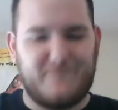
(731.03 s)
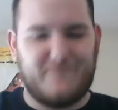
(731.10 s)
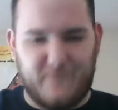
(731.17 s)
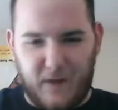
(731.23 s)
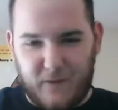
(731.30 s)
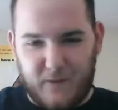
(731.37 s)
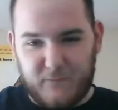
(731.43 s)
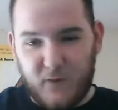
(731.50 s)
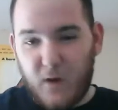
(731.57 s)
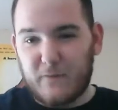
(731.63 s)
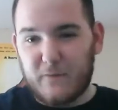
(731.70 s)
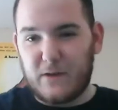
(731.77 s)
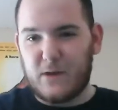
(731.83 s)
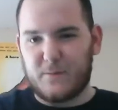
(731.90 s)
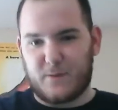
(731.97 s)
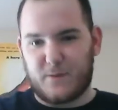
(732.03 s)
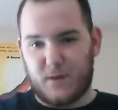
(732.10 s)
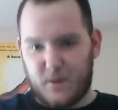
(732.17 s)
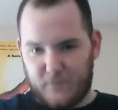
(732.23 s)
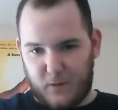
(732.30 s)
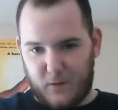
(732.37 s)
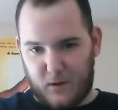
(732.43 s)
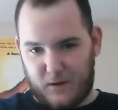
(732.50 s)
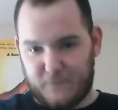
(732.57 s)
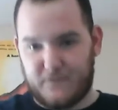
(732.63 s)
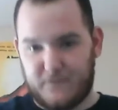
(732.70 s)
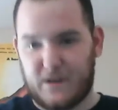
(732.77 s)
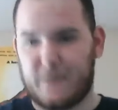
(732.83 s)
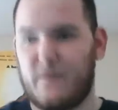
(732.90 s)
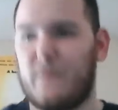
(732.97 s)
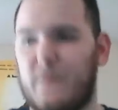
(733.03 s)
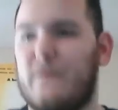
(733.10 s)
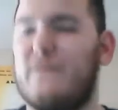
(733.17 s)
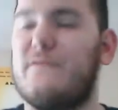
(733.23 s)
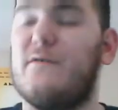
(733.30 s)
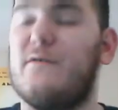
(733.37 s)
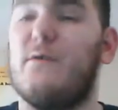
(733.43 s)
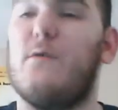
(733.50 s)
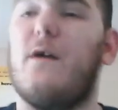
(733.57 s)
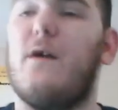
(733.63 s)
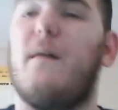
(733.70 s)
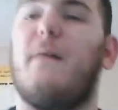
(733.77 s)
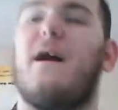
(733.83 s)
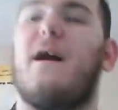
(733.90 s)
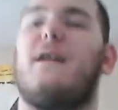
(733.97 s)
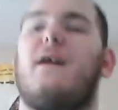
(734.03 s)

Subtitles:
as far as the humor go, far from funny moment, too, I